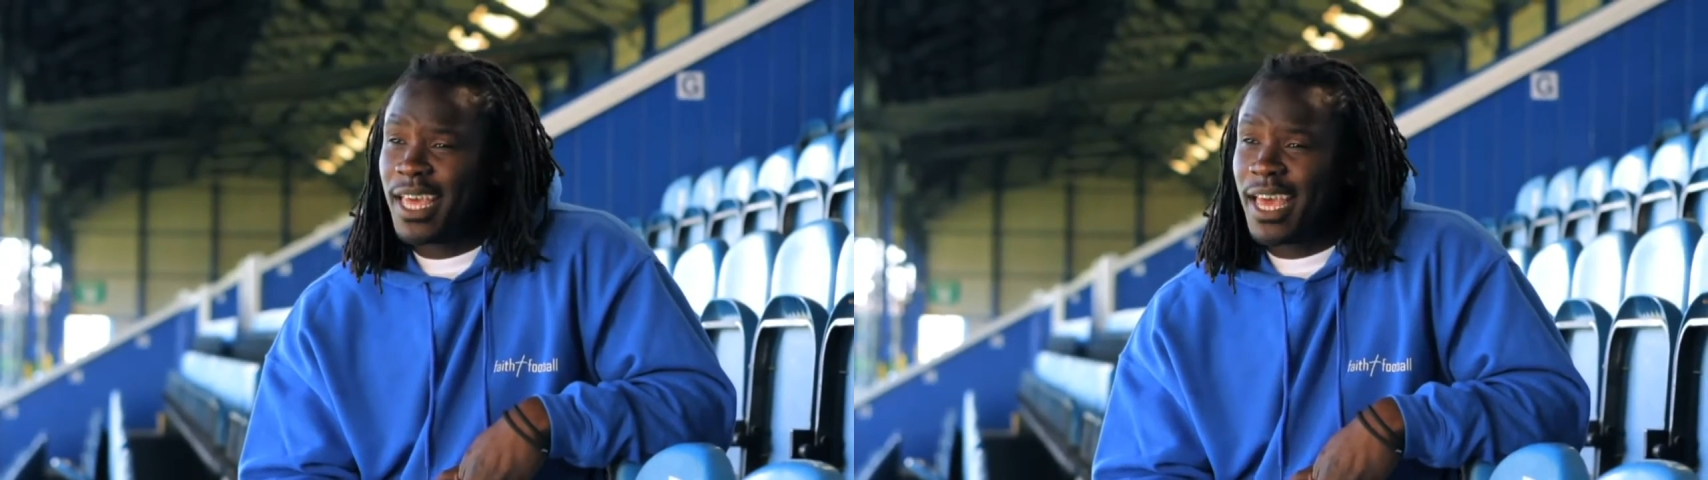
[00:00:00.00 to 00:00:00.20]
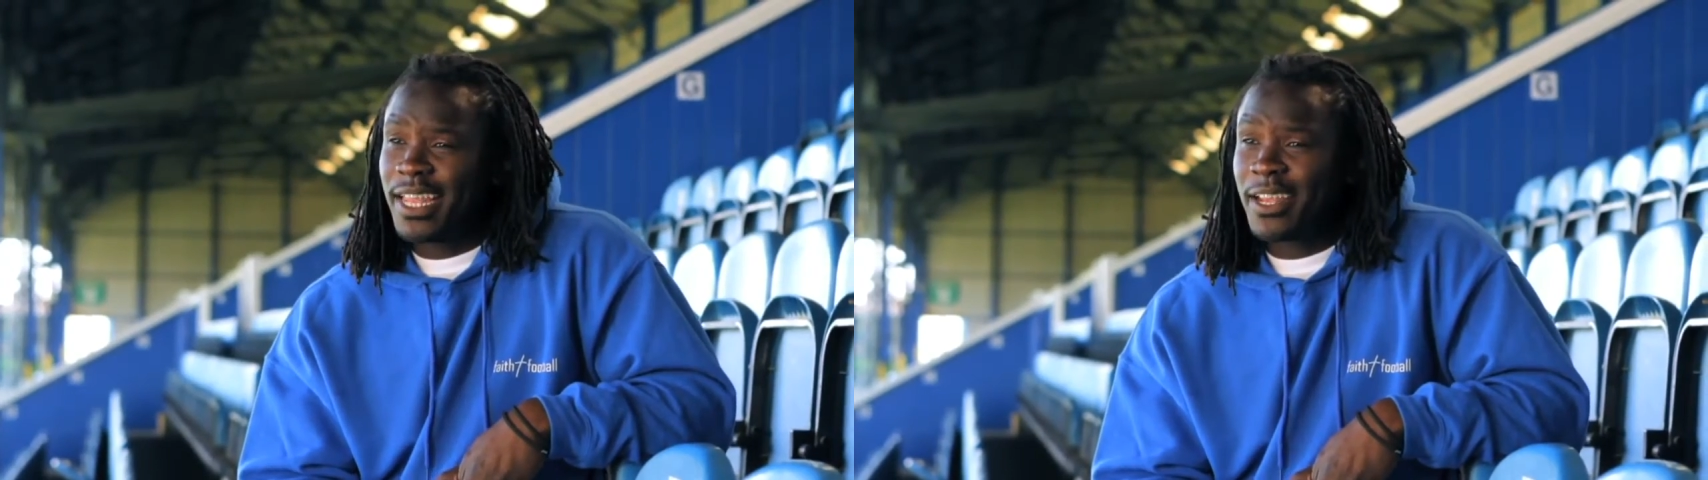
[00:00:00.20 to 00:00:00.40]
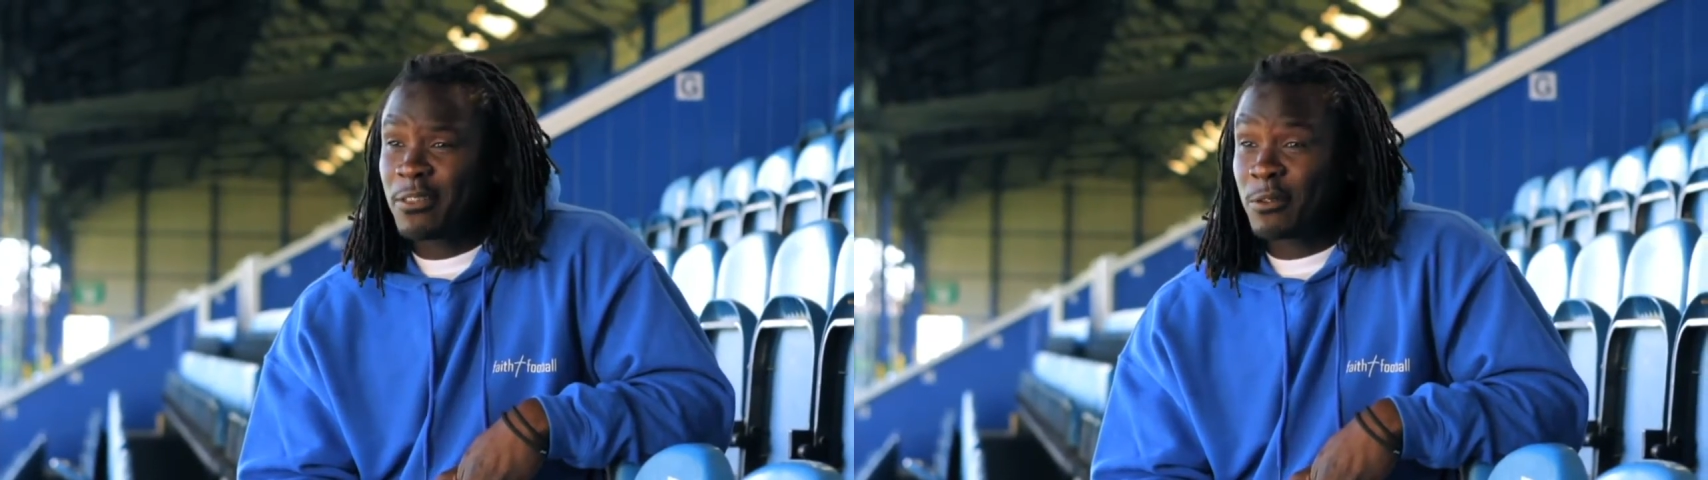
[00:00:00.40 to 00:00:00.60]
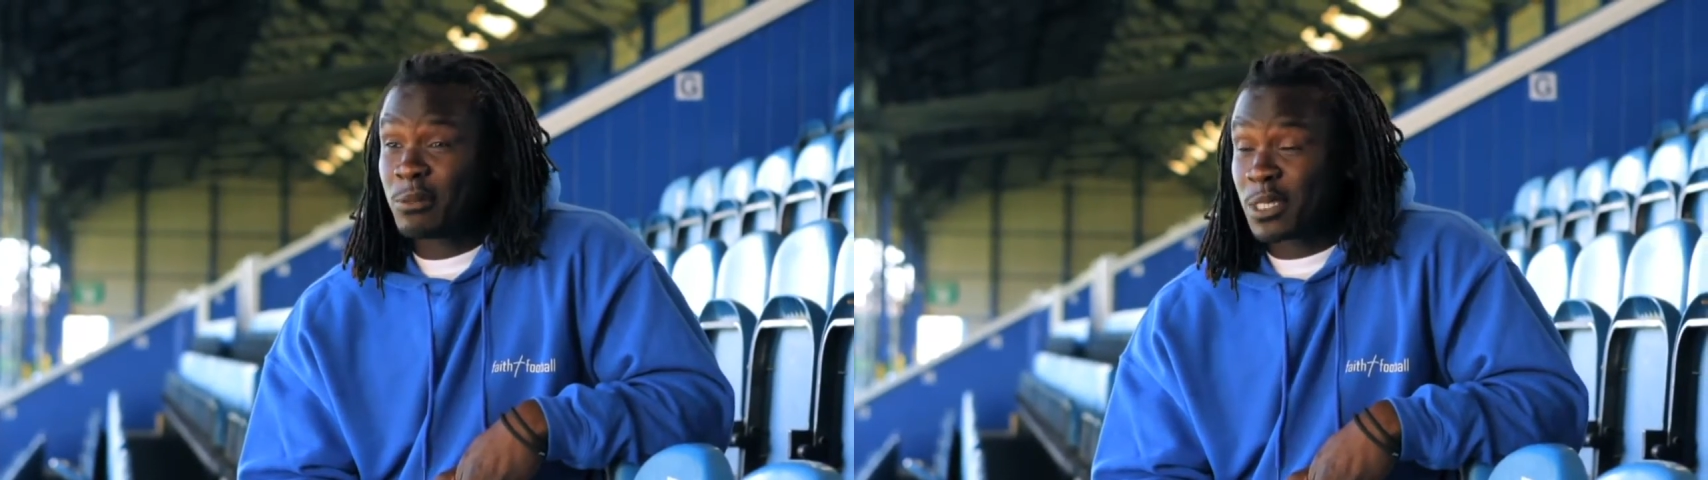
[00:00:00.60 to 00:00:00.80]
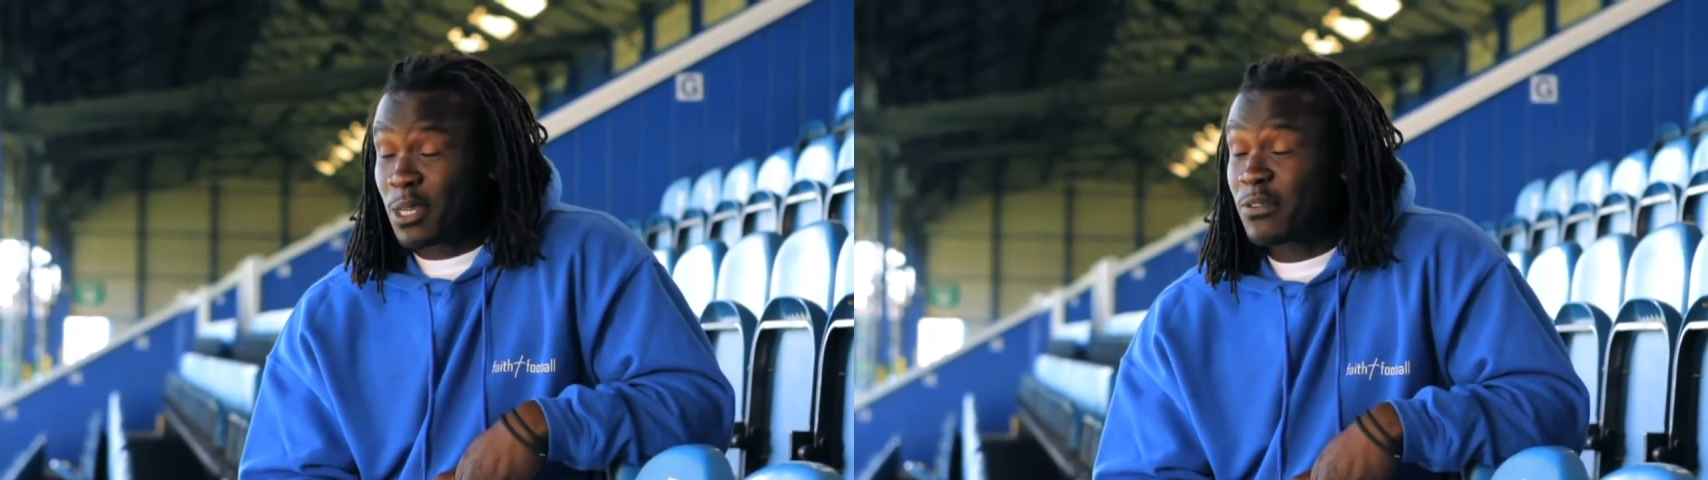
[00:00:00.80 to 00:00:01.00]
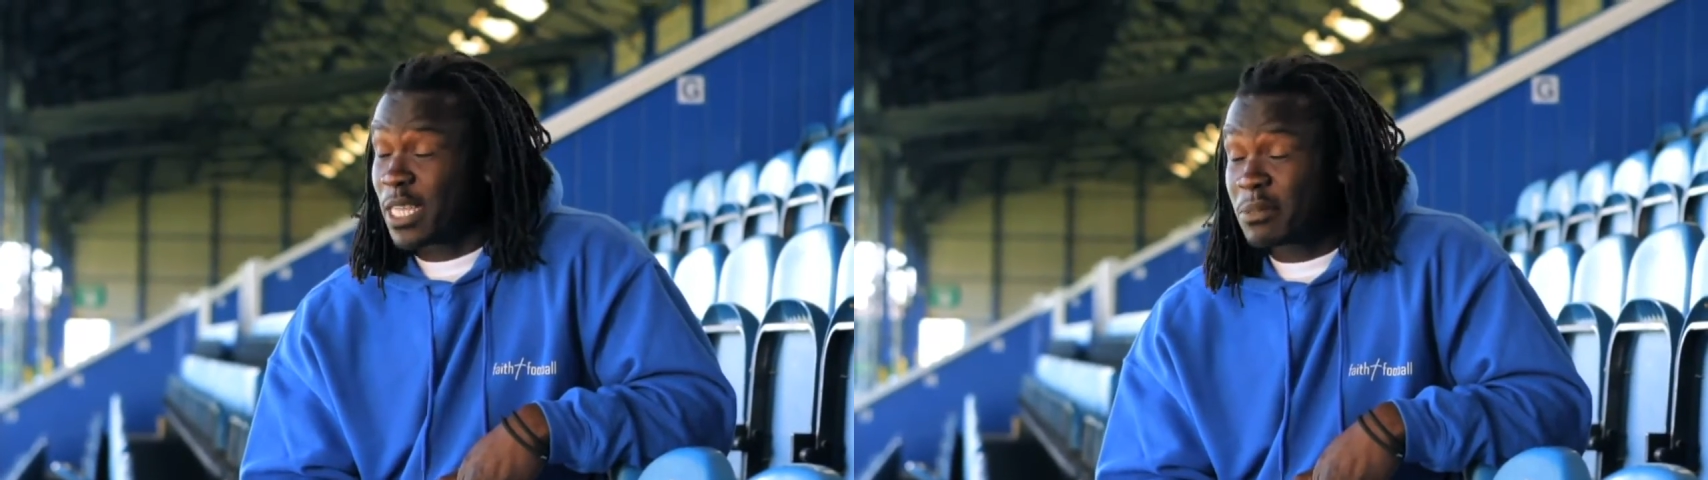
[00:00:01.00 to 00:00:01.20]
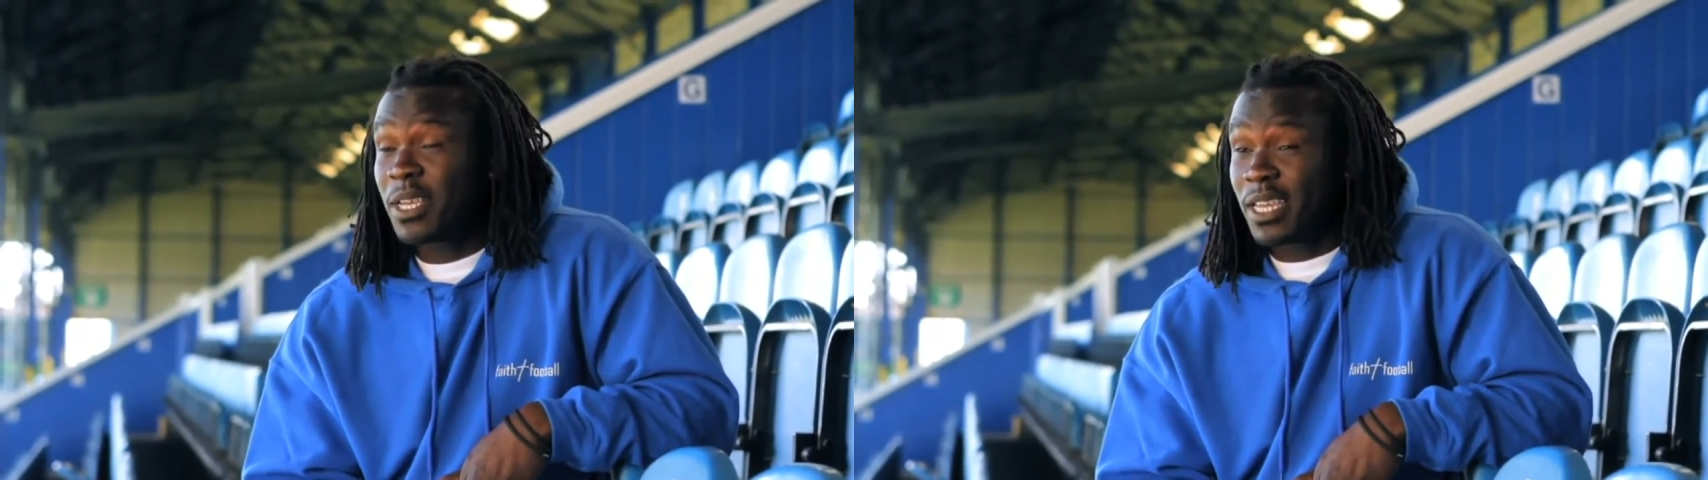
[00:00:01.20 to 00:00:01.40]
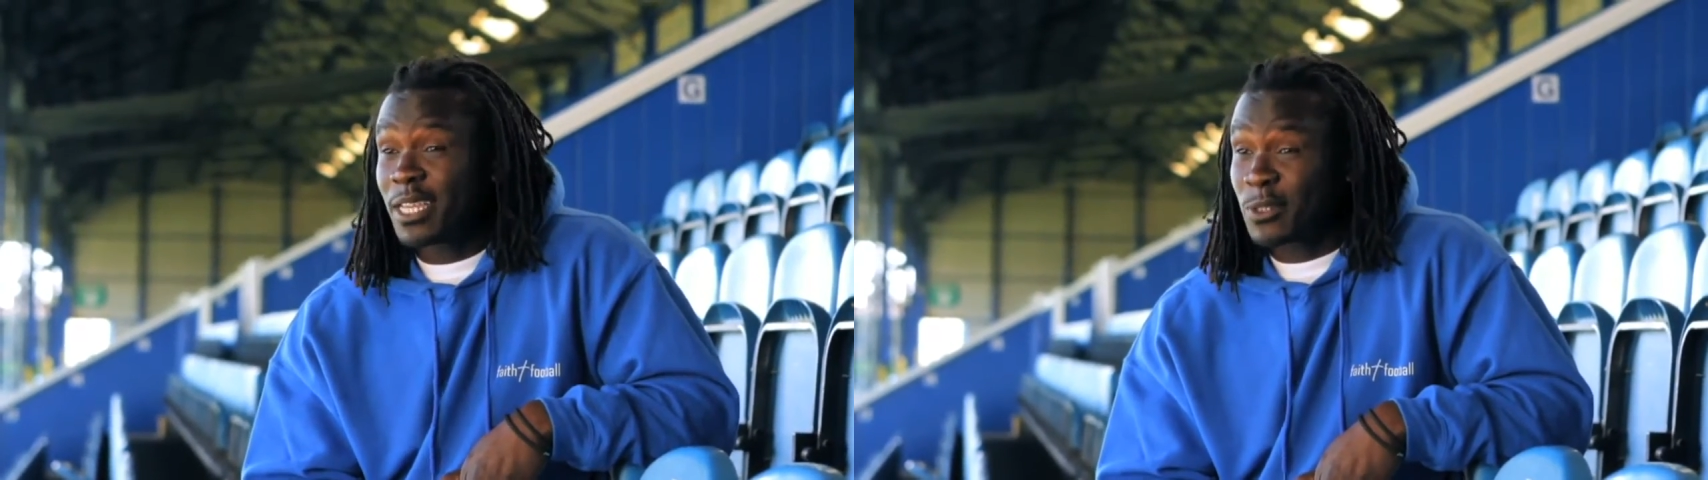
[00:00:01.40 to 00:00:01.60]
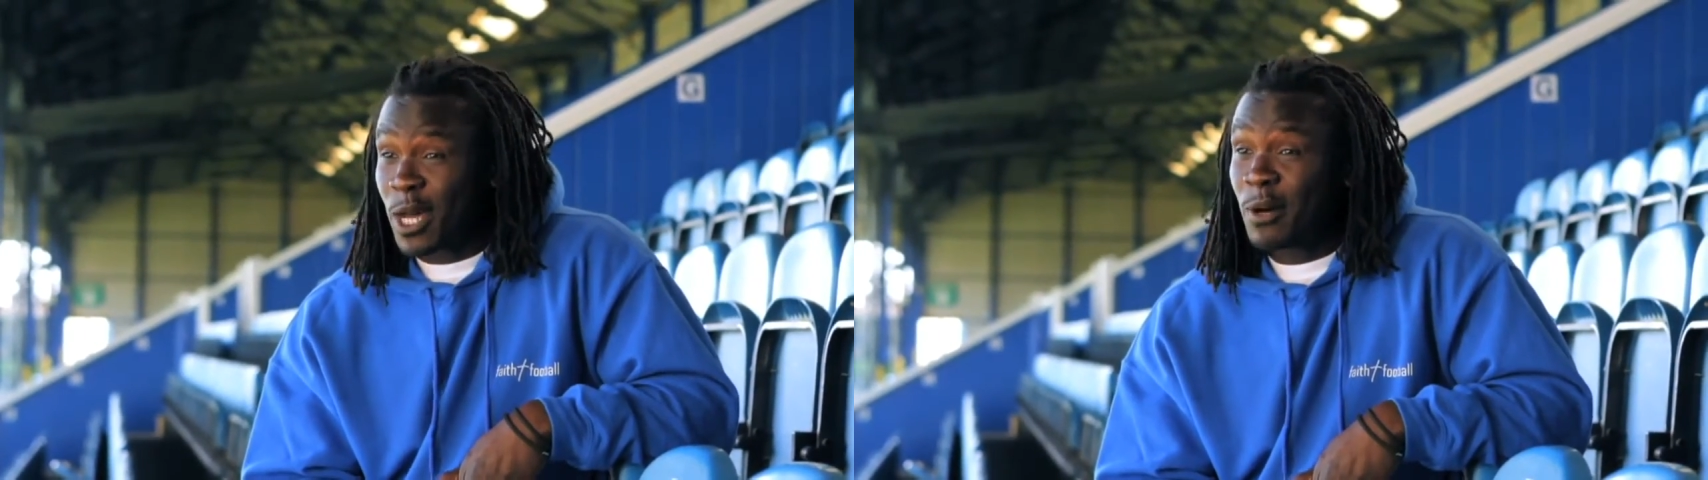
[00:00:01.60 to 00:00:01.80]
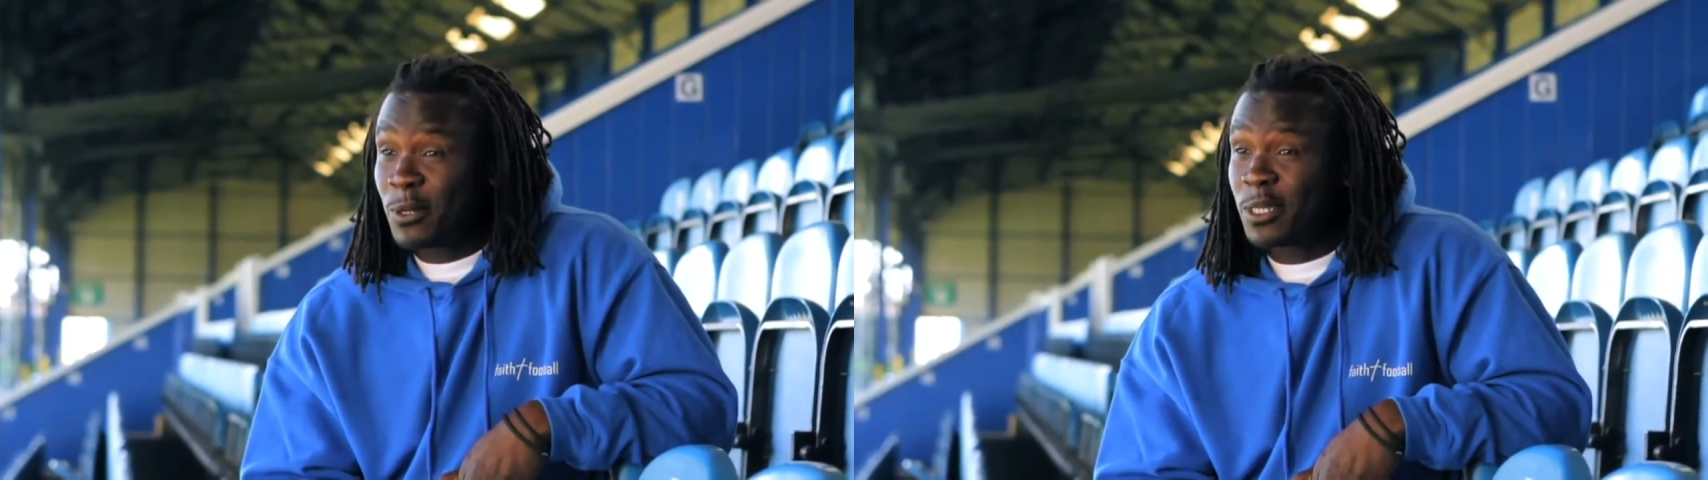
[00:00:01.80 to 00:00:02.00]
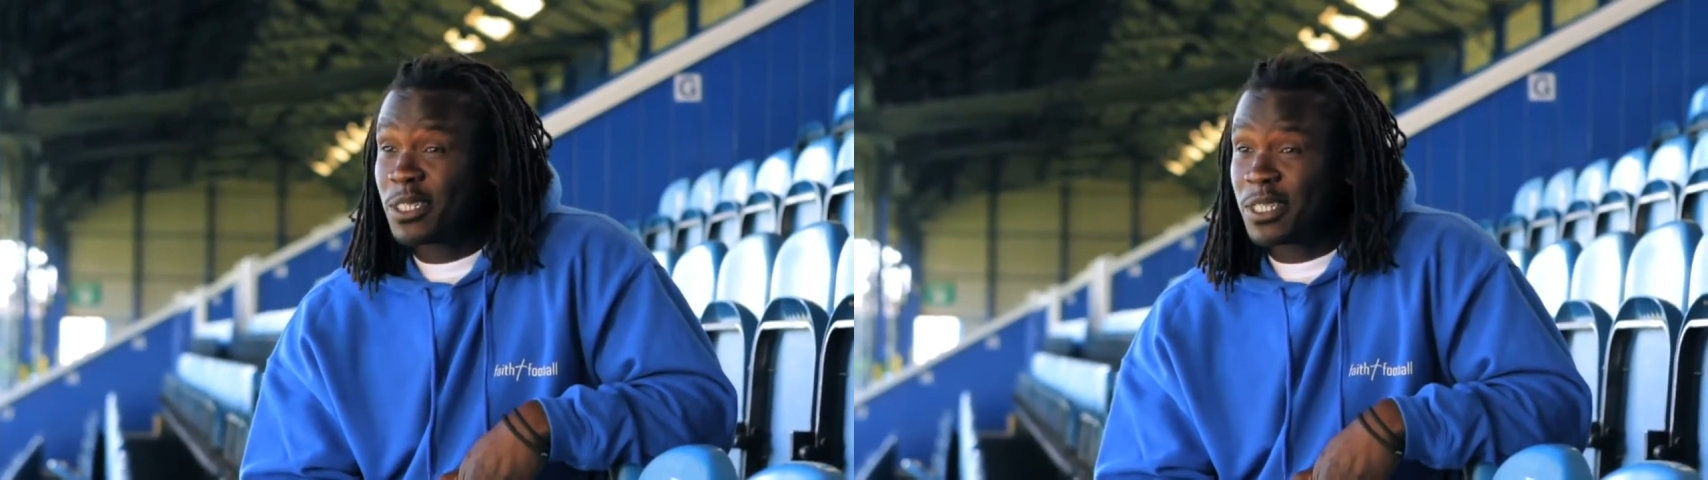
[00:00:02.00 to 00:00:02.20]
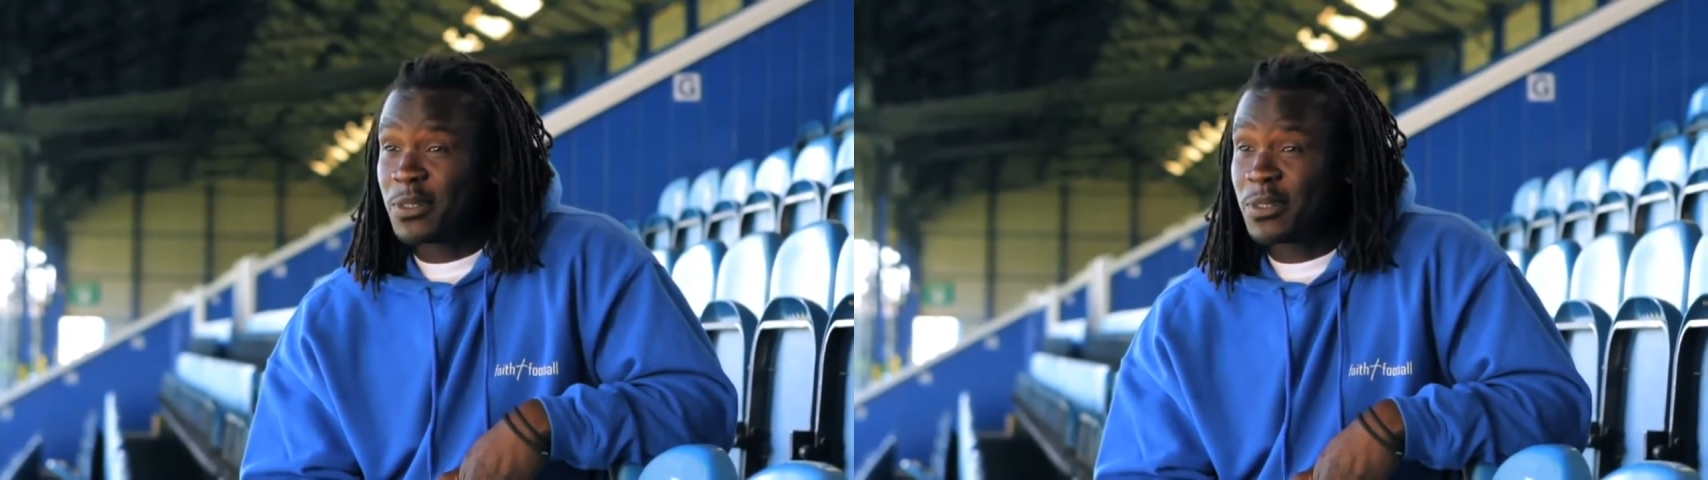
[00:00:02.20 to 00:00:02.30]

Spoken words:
And I thought to myself, that's me, that's what I want to